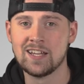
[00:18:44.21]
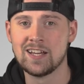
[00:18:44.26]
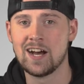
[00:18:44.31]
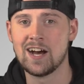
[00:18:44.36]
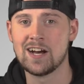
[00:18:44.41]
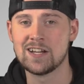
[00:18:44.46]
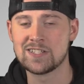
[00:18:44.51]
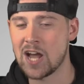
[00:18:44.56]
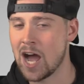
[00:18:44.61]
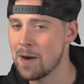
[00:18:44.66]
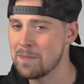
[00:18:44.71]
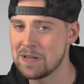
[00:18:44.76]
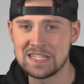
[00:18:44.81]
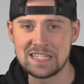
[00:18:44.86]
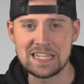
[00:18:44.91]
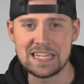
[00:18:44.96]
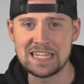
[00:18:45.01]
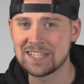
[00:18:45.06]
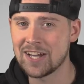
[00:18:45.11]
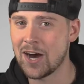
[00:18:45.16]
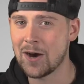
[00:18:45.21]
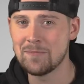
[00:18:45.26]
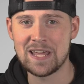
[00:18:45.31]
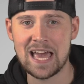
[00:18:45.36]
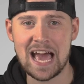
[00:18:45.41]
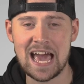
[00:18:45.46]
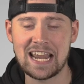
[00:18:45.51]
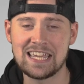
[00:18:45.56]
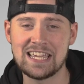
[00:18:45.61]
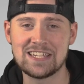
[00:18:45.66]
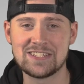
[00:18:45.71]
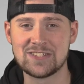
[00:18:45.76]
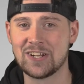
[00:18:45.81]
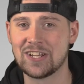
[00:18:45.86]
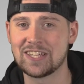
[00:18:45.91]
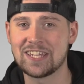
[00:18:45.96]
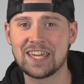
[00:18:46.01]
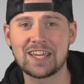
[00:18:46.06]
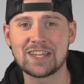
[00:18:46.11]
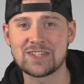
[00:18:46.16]
uh, Tommy D, Tom Daddy is going
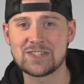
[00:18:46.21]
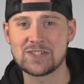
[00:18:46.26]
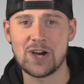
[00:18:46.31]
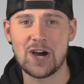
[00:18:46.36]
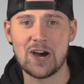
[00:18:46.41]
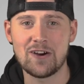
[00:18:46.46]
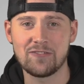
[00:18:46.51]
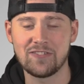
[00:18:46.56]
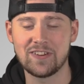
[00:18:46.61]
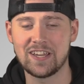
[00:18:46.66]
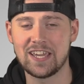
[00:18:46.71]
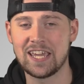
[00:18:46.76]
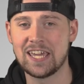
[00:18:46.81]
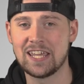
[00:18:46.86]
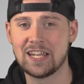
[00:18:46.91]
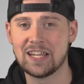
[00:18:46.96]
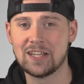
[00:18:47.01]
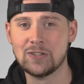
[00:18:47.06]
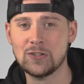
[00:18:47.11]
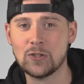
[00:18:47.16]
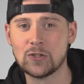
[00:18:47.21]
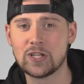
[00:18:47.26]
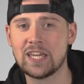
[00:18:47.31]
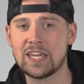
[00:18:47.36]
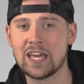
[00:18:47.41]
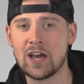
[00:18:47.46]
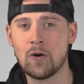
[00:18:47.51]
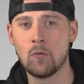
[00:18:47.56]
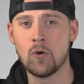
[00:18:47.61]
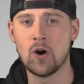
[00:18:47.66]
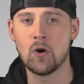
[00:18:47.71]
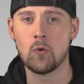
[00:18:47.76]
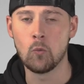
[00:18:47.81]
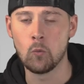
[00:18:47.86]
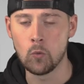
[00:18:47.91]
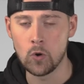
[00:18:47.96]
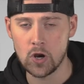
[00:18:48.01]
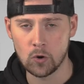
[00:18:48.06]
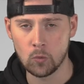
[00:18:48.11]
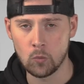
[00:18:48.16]
to kick us off in looking at what
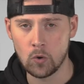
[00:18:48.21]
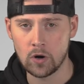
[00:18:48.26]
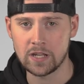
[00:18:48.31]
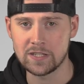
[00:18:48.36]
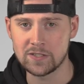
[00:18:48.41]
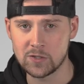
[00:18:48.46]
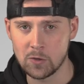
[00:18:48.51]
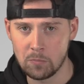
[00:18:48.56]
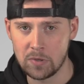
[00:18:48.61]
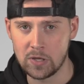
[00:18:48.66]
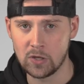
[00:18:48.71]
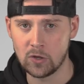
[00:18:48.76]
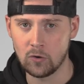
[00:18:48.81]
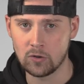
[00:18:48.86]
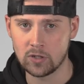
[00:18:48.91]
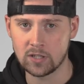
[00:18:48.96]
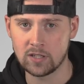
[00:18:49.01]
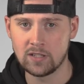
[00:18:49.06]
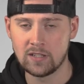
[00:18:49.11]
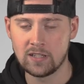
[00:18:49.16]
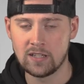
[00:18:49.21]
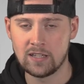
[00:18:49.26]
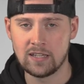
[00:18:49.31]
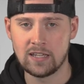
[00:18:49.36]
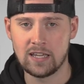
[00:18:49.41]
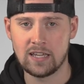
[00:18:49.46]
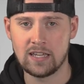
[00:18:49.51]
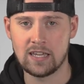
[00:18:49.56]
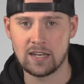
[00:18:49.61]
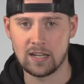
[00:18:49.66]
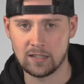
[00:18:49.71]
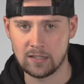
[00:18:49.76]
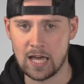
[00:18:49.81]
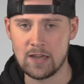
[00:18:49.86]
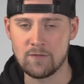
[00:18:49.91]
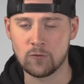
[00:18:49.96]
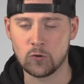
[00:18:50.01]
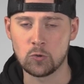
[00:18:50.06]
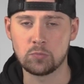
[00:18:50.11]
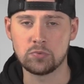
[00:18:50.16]
we're wanting to build in a
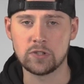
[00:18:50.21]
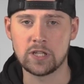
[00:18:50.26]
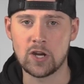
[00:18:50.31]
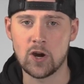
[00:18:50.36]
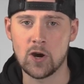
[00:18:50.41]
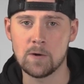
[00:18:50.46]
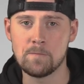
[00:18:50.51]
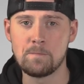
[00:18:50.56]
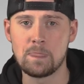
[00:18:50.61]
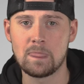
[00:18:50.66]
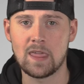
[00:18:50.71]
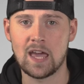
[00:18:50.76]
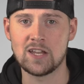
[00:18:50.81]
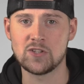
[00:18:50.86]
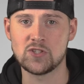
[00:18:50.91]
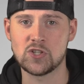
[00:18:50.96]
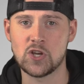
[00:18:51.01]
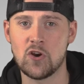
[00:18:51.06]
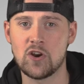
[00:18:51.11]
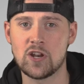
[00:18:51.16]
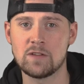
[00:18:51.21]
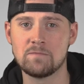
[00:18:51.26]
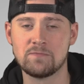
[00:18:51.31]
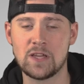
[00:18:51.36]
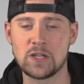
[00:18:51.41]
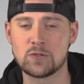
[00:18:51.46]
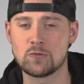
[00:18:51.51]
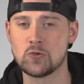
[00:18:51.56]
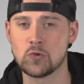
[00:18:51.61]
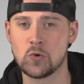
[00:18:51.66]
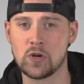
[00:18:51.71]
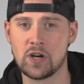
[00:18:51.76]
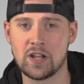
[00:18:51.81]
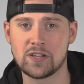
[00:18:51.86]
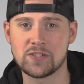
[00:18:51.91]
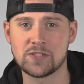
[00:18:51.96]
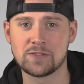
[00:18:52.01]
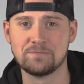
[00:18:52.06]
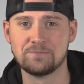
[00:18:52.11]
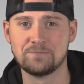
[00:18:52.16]
life group leader at Charity. Thanks for joining
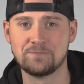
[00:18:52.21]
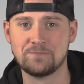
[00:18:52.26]
us.